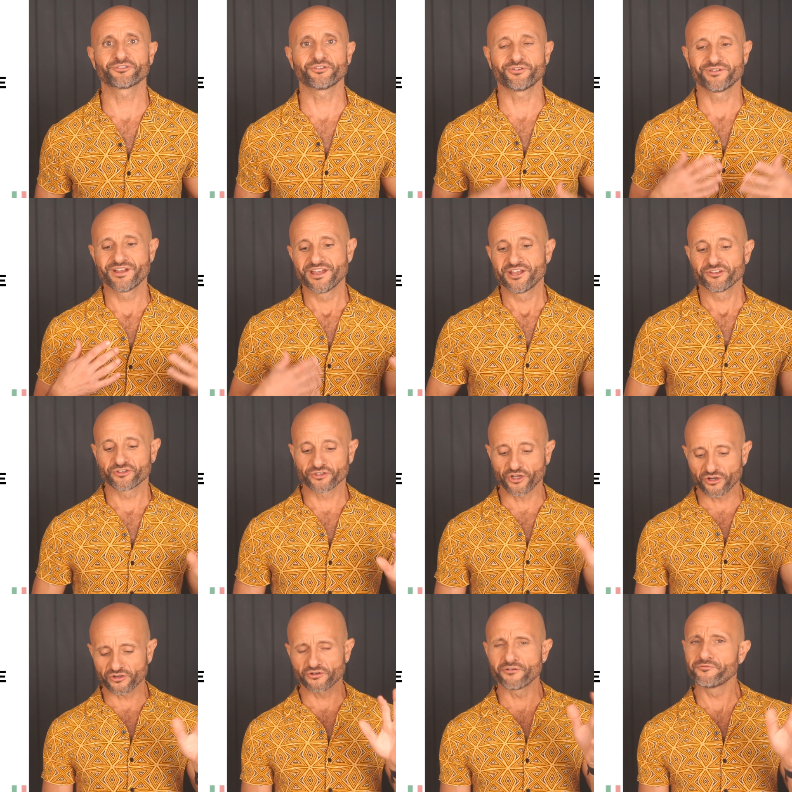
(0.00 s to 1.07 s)
So
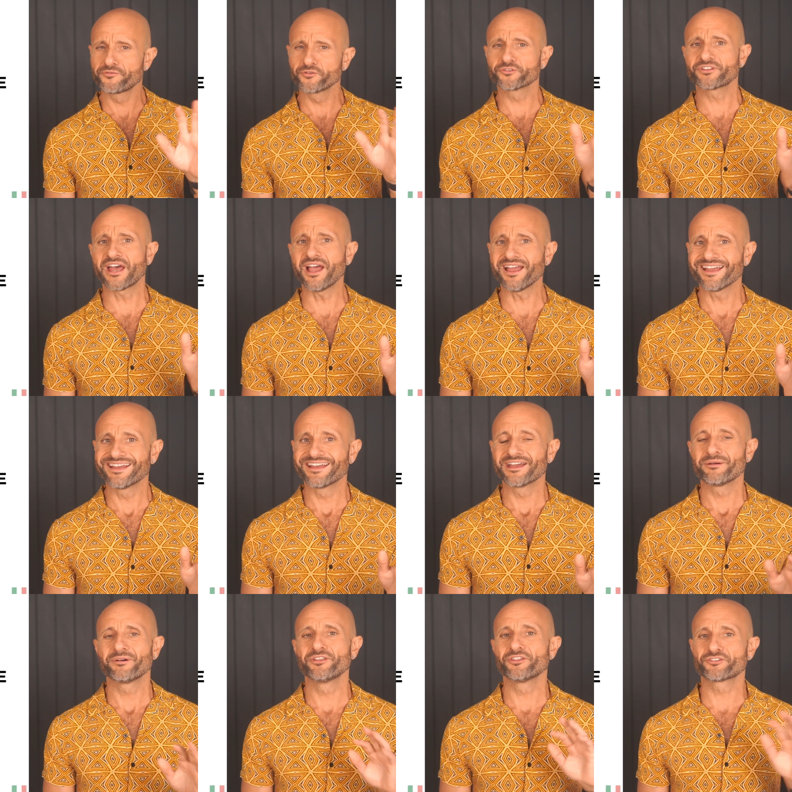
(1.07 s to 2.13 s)
don't confuse that.
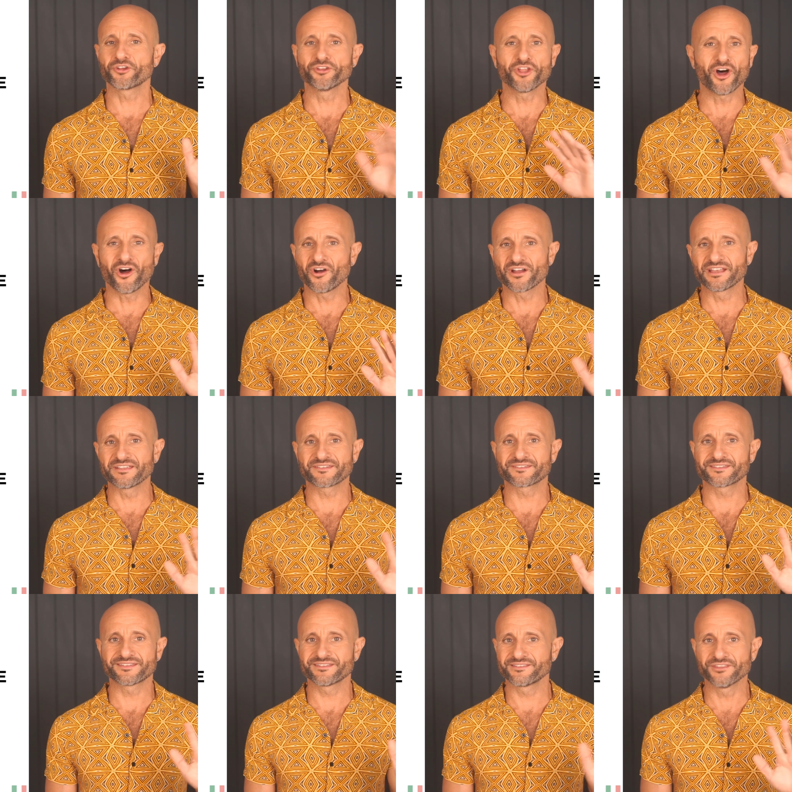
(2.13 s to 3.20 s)
So no
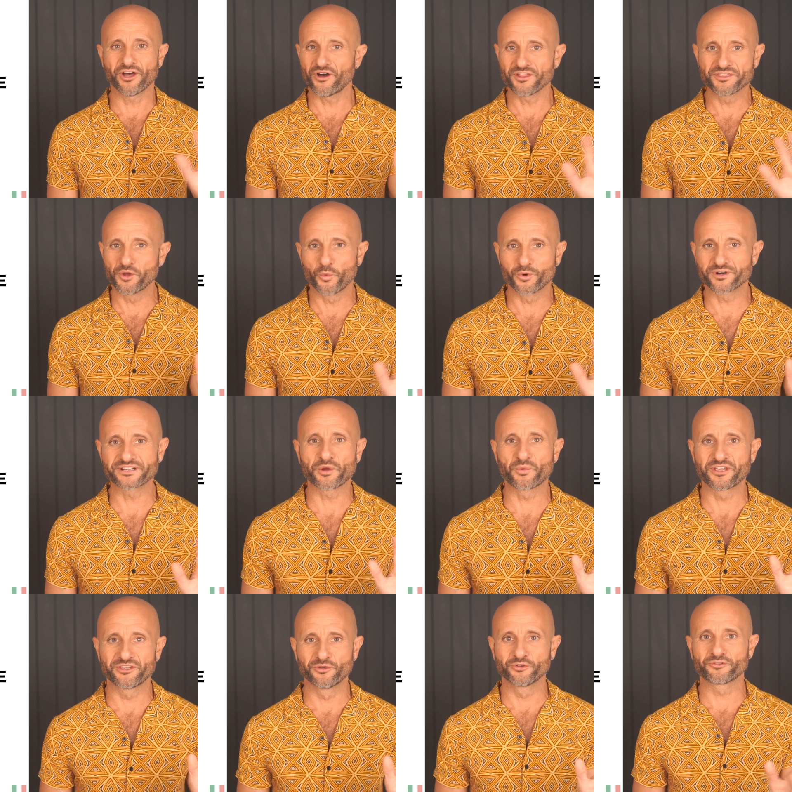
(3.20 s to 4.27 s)
is not the word that
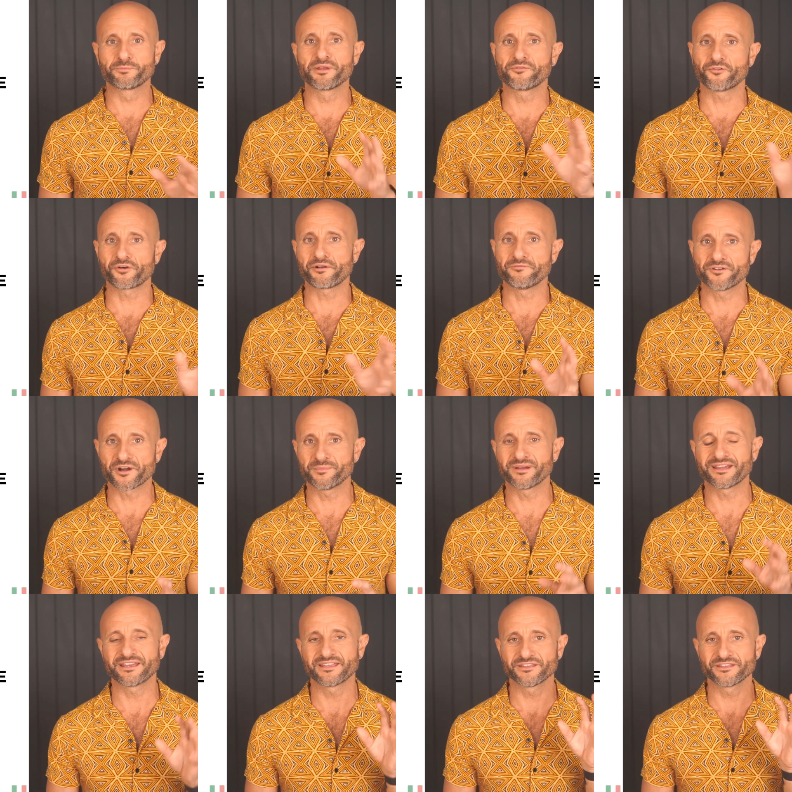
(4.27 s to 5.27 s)
we use before a verb.